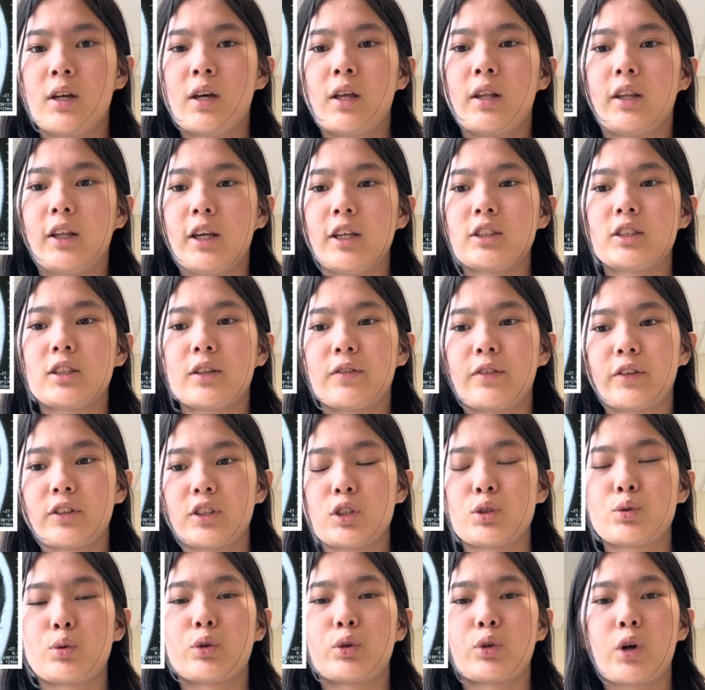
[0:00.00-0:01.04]
These differences
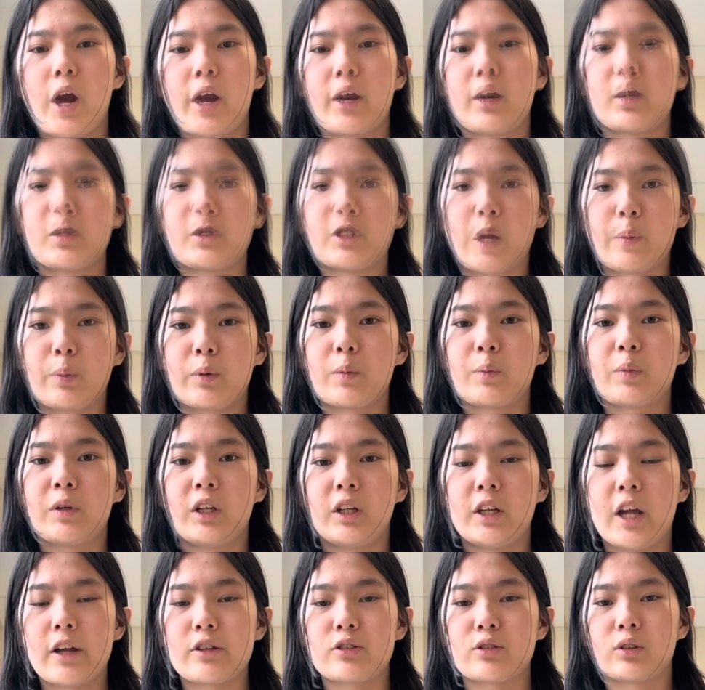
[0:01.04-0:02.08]
will require a separate
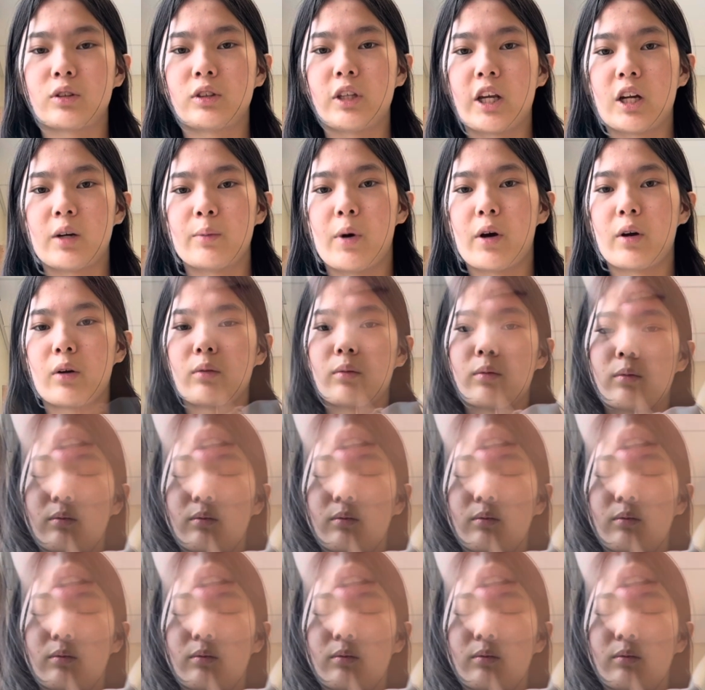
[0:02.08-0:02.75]
pediatric data model.